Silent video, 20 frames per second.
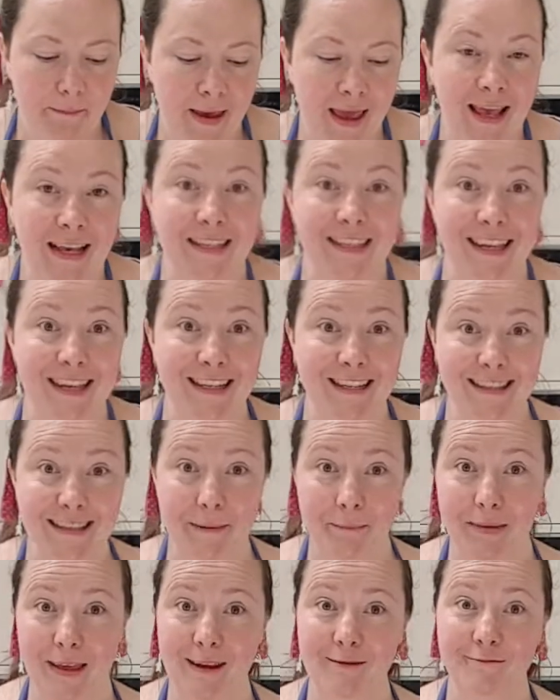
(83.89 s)
makes it
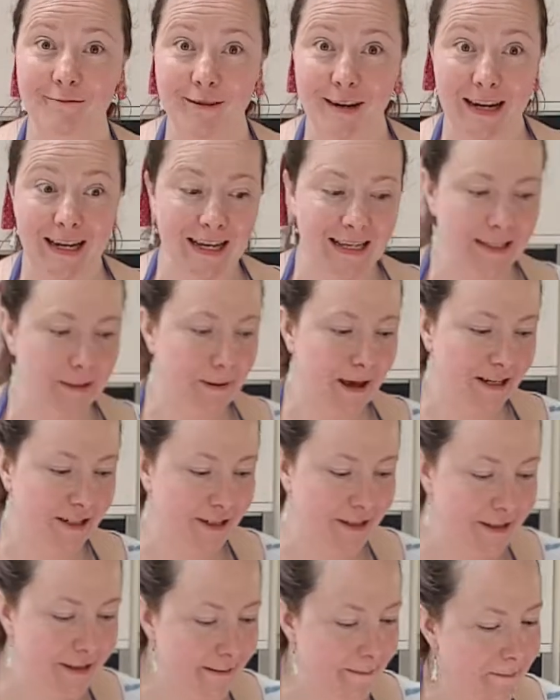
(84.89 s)
something really
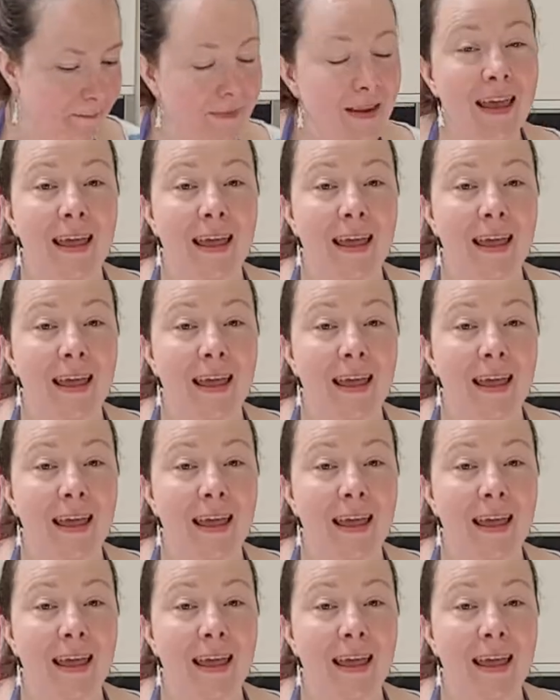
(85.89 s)
special.